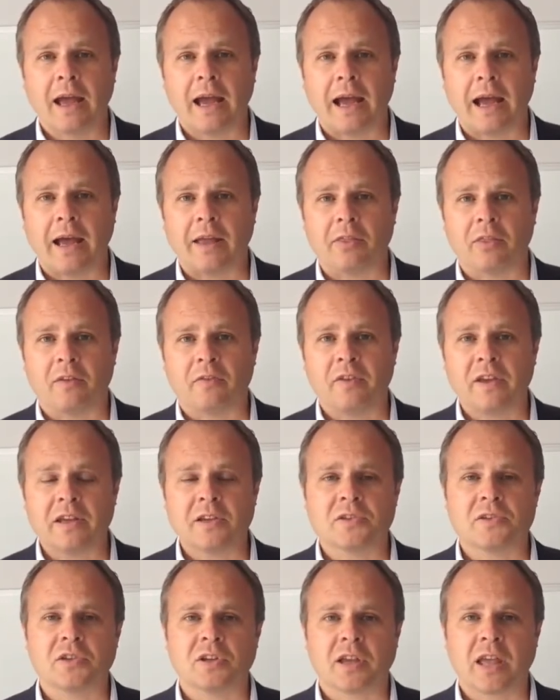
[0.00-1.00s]
and the
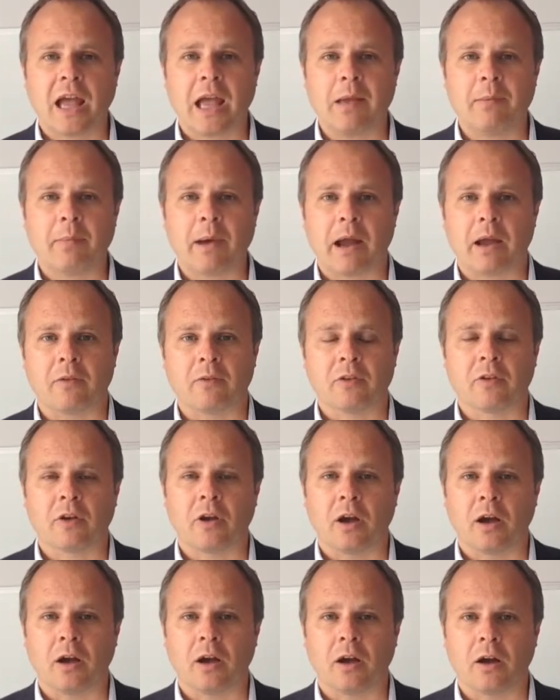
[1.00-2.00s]
figures that came out
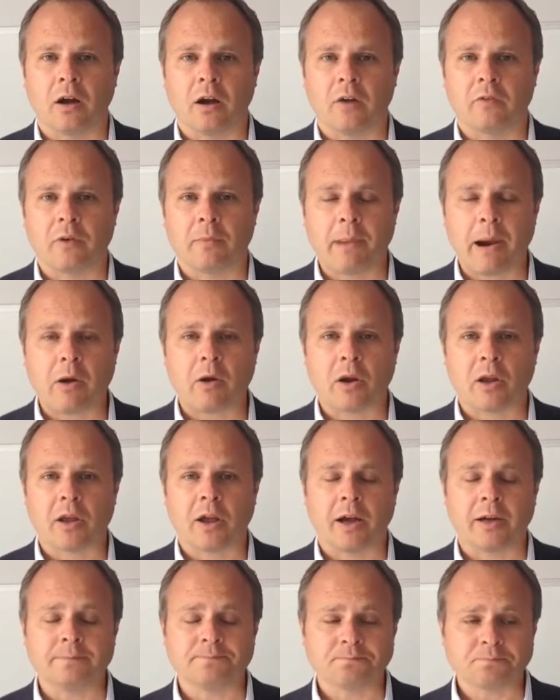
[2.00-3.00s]
of
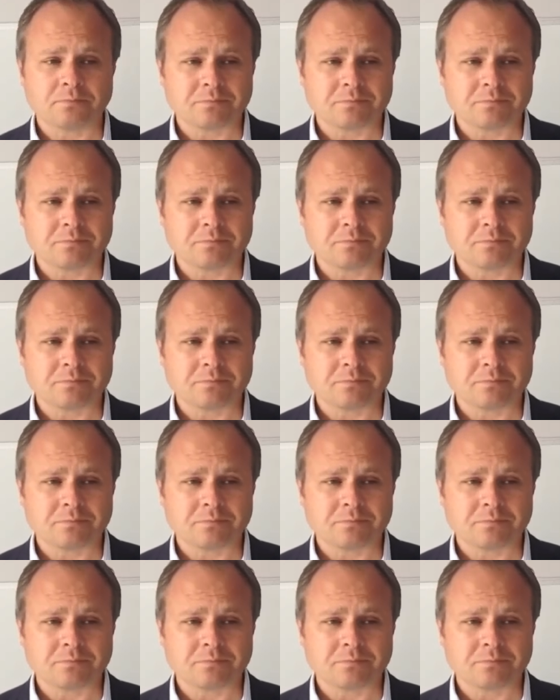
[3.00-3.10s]
America